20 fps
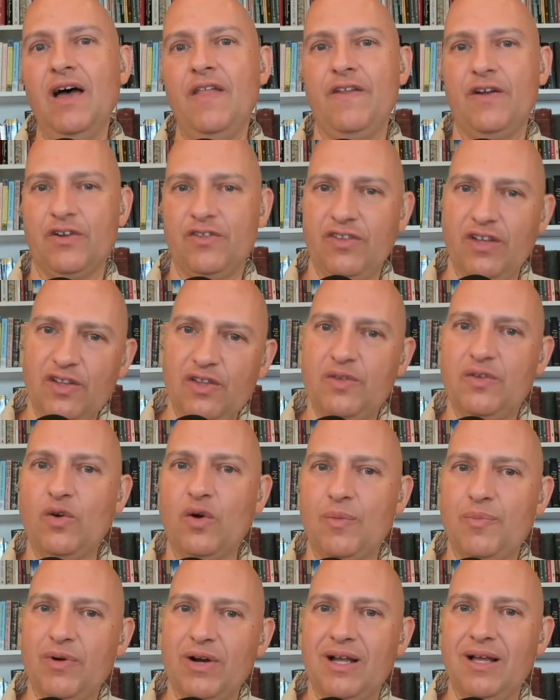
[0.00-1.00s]
their
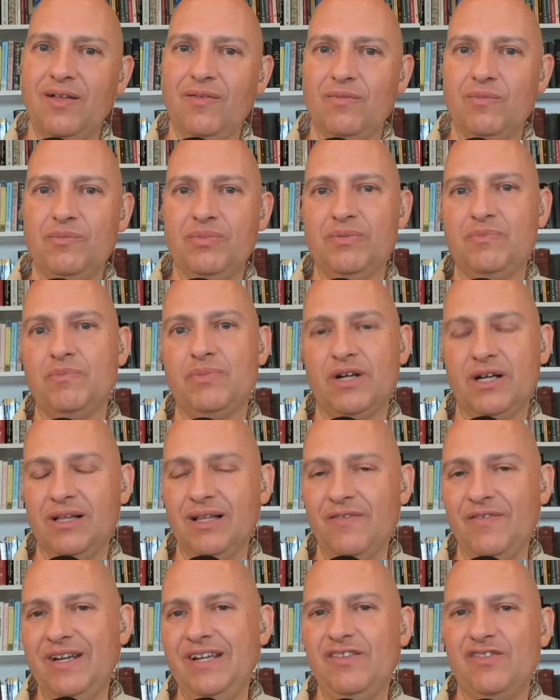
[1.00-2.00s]
sensor
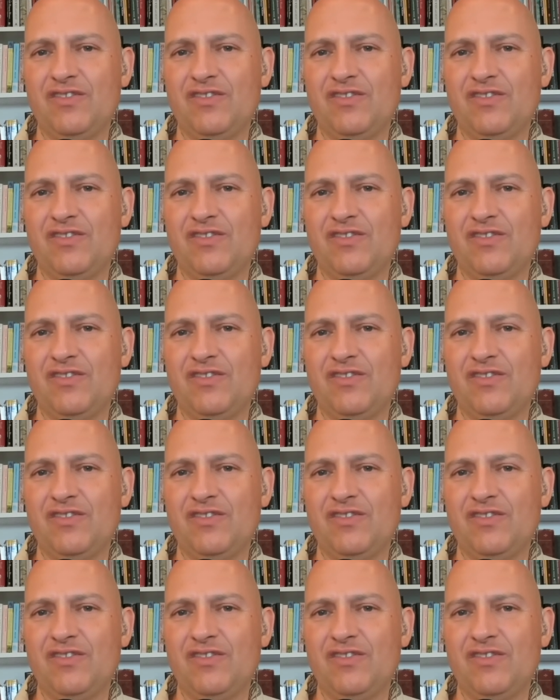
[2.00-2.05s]
proclivities, the